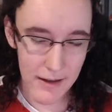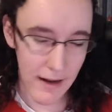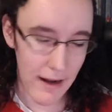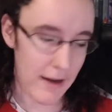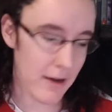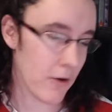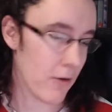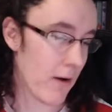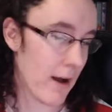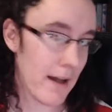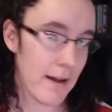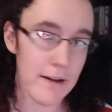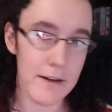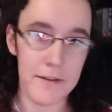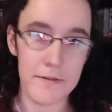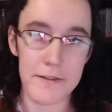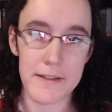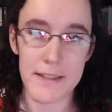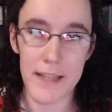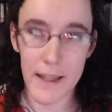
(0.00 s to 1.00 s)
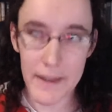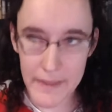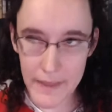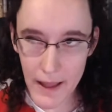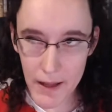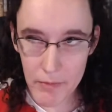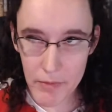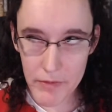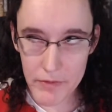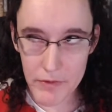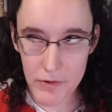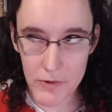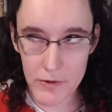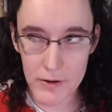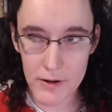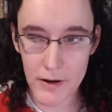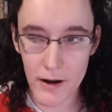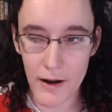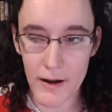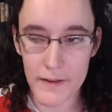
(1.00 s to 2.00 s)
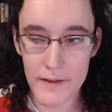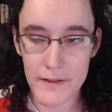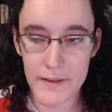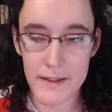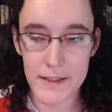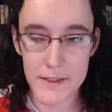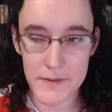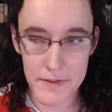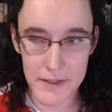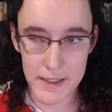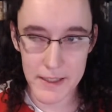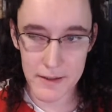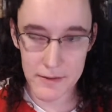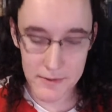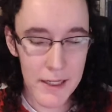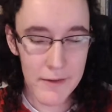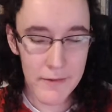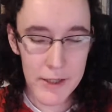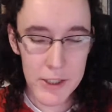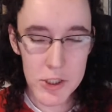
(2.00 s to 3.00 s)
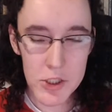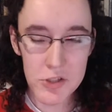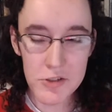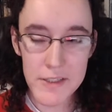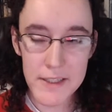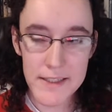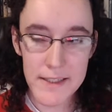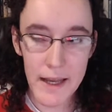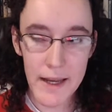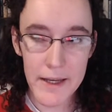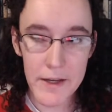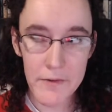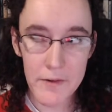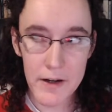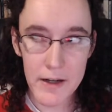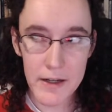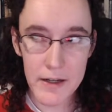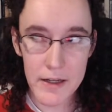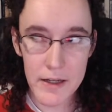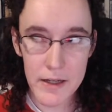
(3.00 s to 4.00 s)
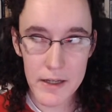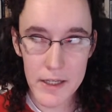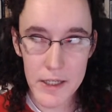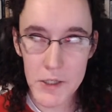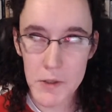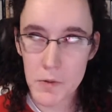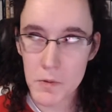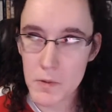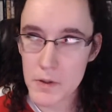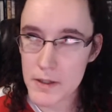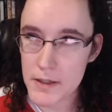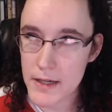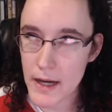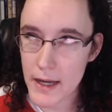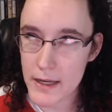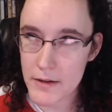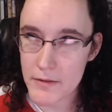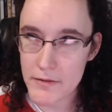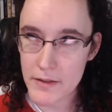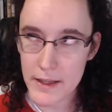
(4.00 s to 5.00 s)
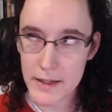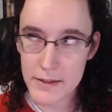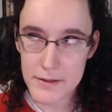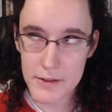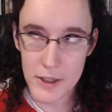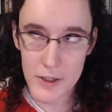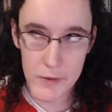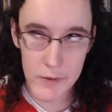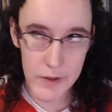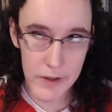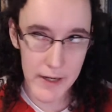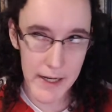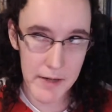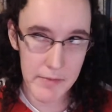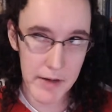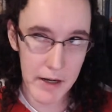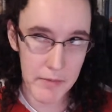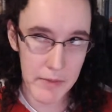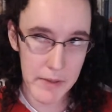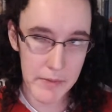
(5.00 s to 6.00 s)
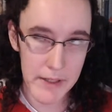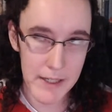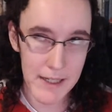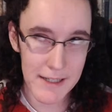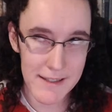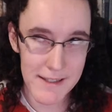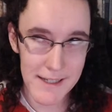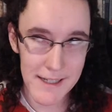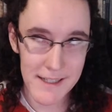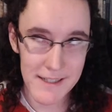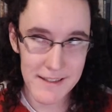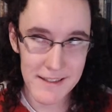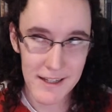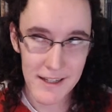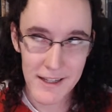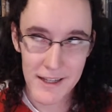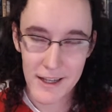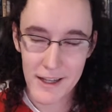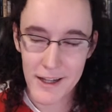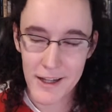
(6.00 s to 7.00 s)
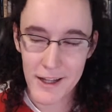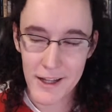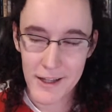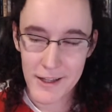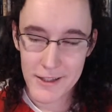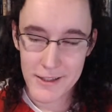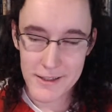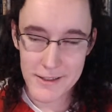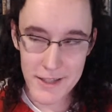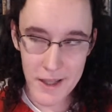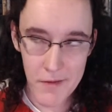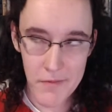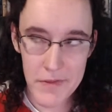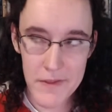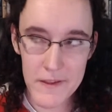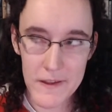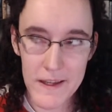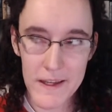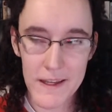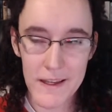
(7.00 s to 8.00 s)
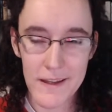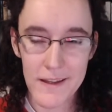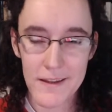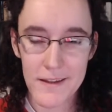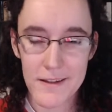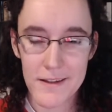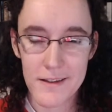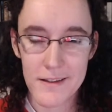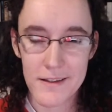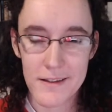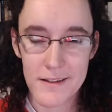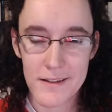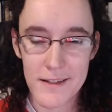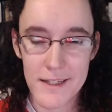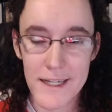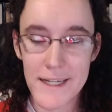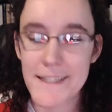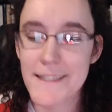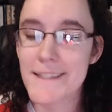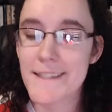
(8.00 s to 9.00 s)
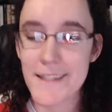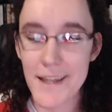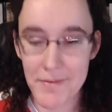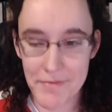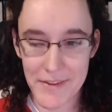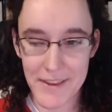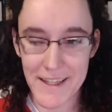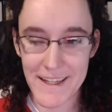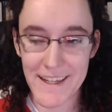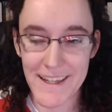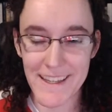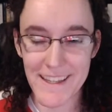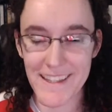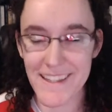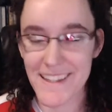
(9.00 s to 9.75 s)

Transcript: I know I have said that before on these videos. If I showed it to anyone, you would kind of like start worrying about me because it is something. It's something.